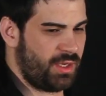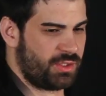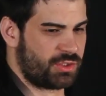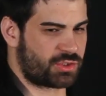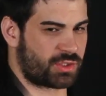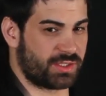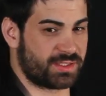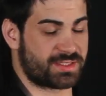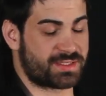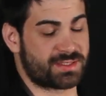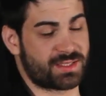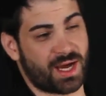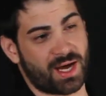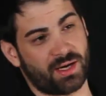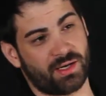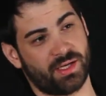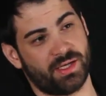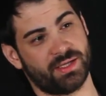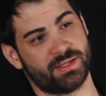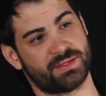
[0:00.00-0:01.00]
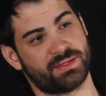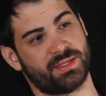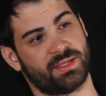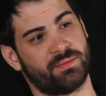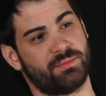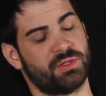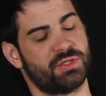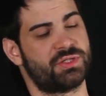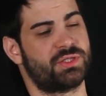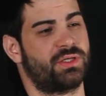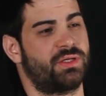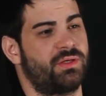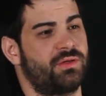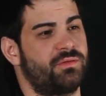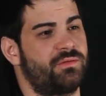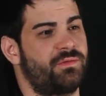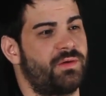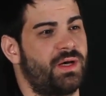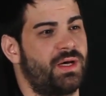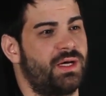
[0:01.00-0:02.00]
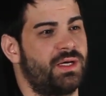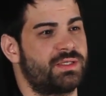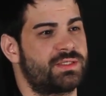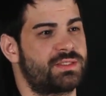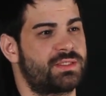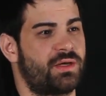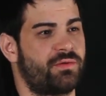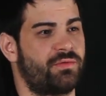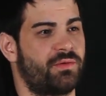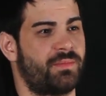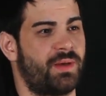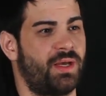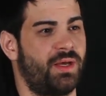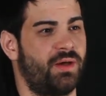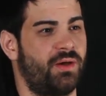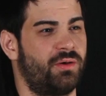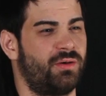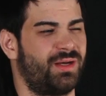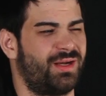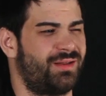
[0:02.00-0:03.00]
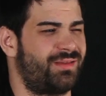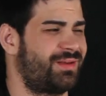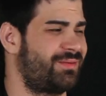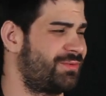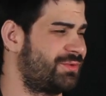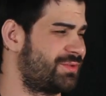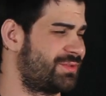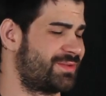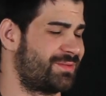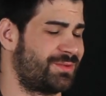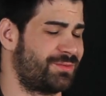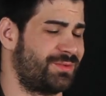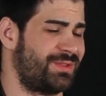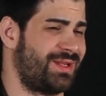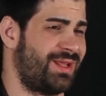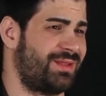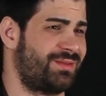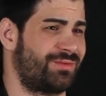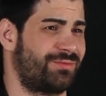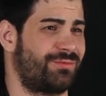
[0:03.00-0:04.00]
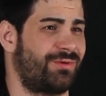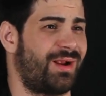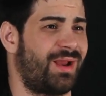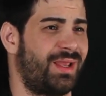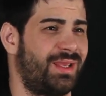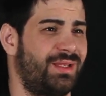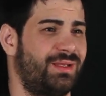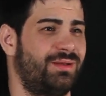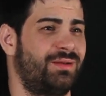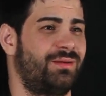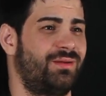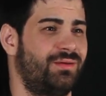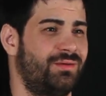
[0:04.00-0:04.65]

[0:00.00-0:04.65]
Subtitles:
Trey Cyrus and a bunch of stuff on my own. And I think I'm doing something with Nathan Ryan,